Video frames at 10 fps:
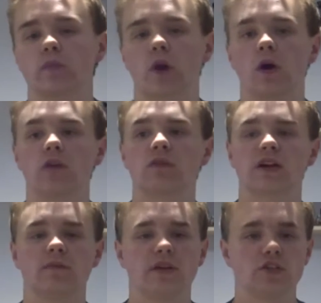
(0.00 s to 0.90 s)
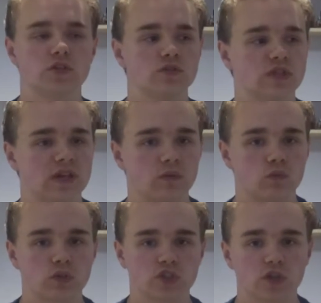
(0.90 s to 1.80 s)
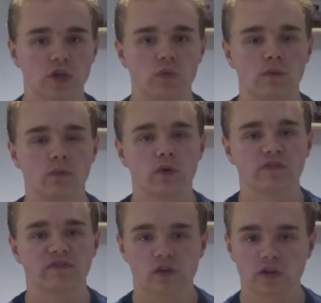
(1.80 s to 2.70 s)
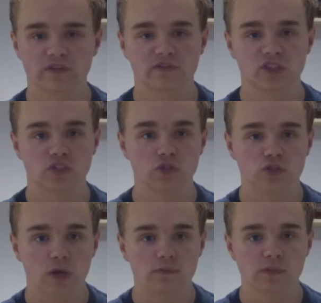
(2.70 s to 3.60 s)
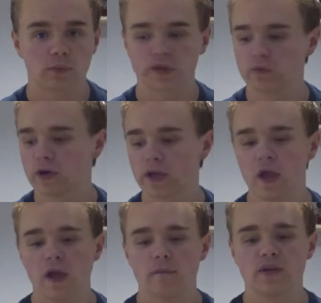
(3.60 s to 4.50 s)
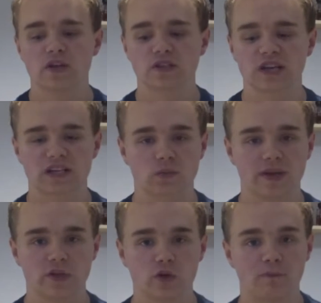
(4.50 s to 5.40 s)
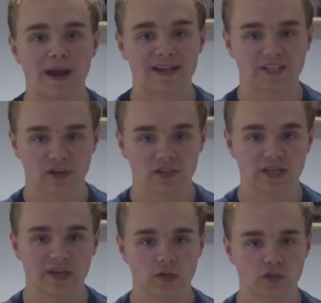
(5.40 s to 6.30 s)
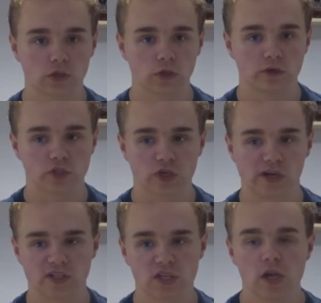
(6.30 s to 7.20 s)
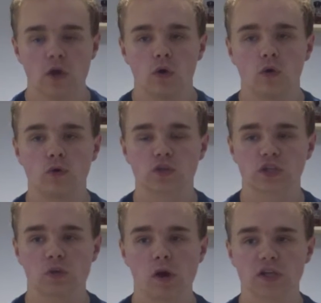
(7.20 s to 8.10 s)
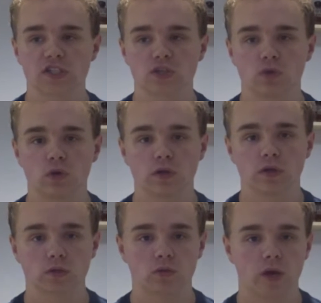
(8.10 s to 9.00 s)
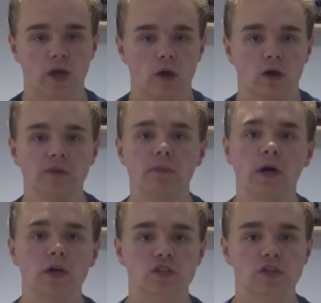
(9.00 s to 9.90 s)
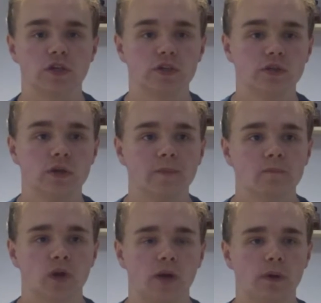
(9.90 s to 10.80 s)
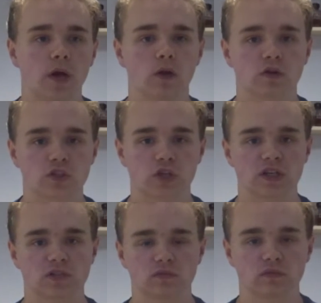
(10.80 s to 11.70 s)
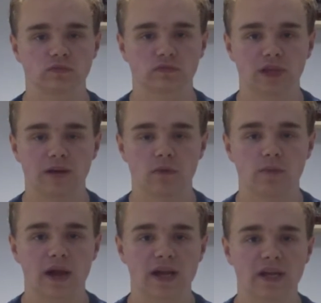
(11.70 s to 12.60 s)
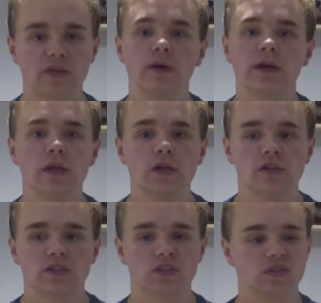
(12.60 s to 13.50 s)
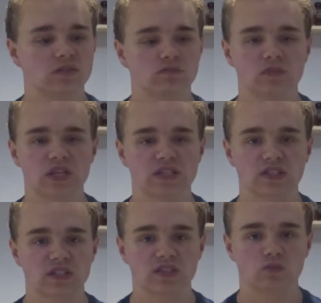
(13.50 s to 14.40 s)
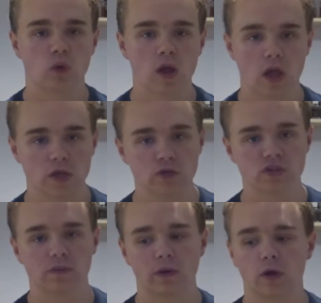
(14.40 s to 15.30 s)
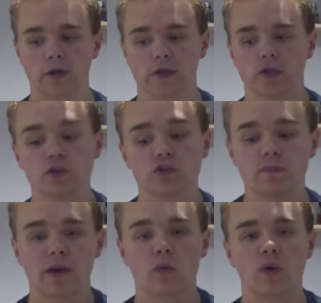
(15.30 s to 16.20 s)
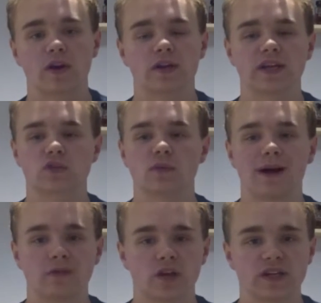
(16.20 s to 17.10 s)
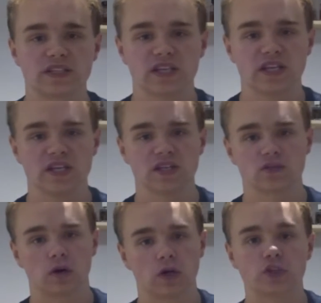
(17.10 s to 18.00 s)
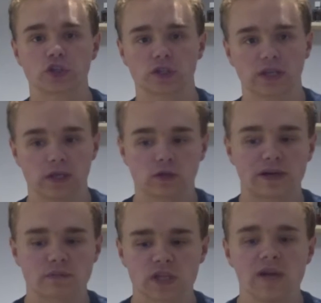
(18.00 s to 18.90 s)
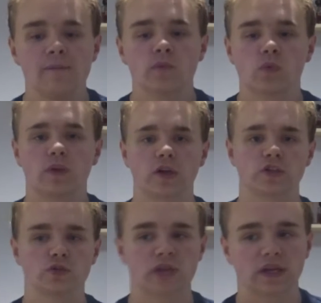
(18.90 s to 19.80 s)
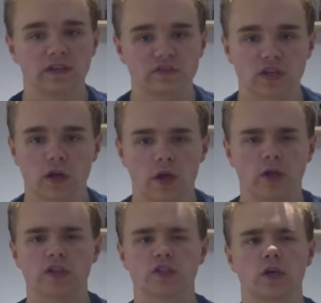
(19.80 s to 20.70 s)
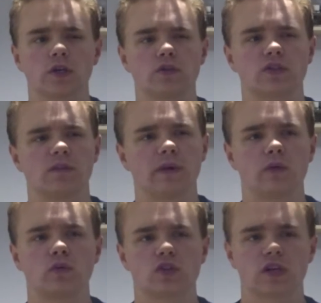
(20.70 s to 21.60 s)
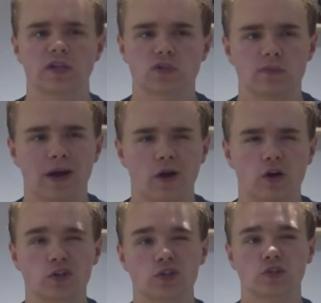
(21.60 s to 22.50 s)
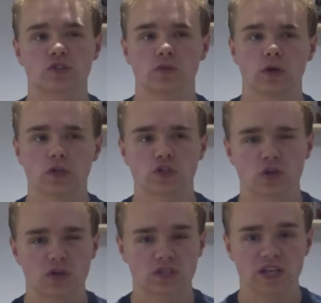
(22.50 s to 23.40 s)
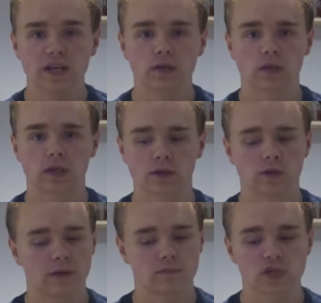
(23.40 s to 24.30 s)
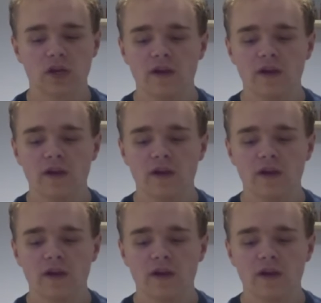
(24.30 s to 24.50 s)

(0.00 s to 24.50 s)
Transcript: I recommend using it once you go 1.5 to 2 times your body weight, because that's when your back starts getting under a lot of stress. Also, I squat quite high bar, so I put a lot of stress down my back anyway. So this is why I use a belt. I only use a belt when I get to about 90 to 100 kilograms. When I do deadlifting, I only start using a belt once I get to about 100 to 110 kilograms.